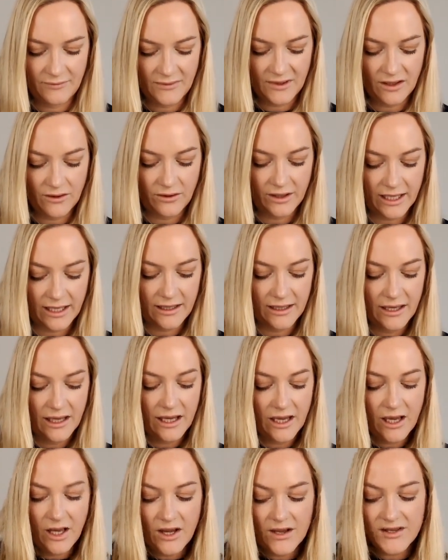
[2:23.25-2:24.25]
Okay,
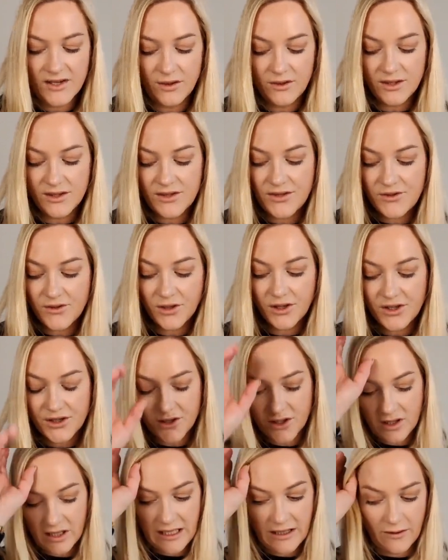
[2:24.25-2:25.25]
so the
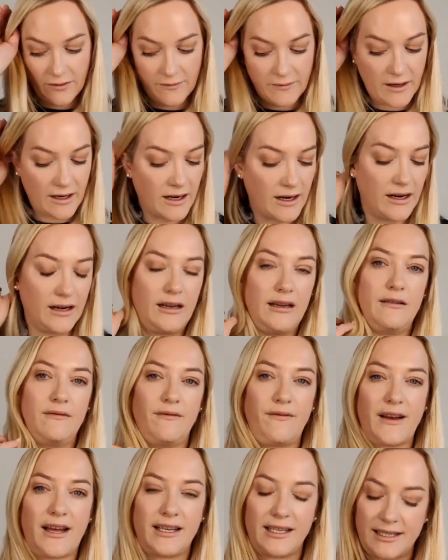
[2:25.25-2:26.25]
structure of our
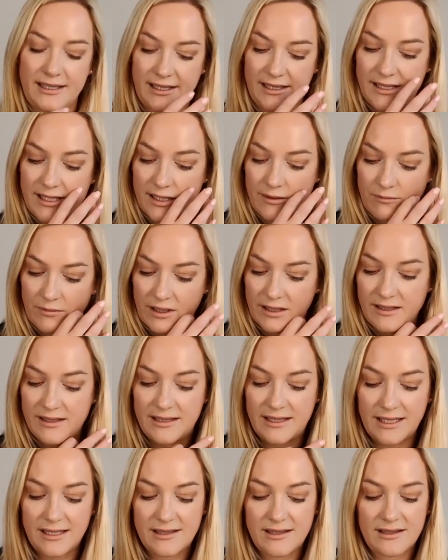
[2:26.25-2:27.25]
lymphatic system
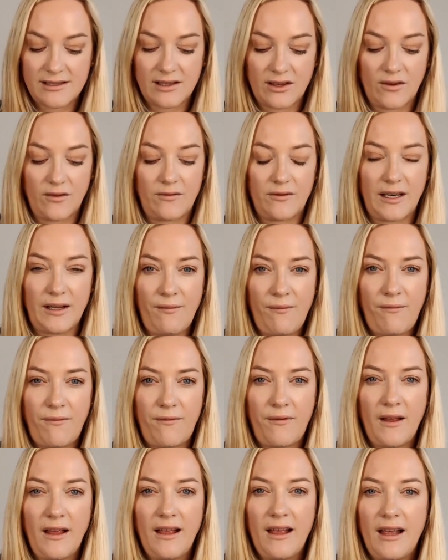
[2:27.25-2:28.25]
consists of lymph
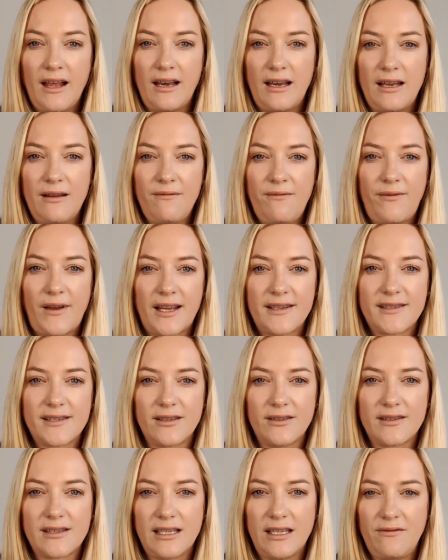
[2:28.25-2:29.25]

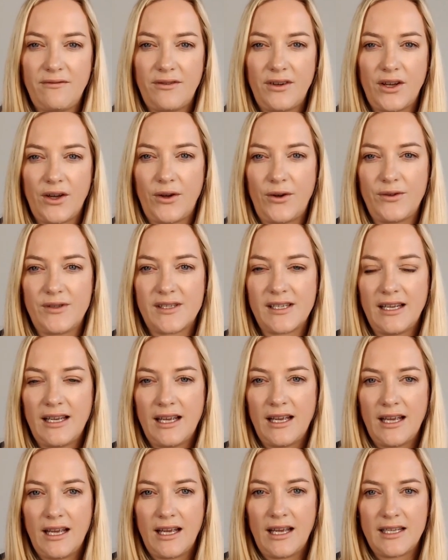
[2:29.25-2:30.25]
vessels, lymph nodes,
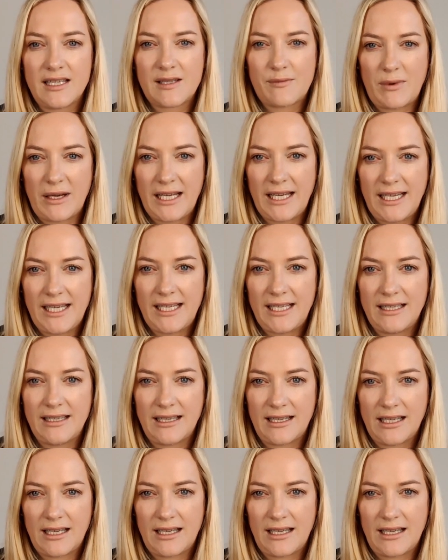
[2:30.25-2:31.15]
spleen,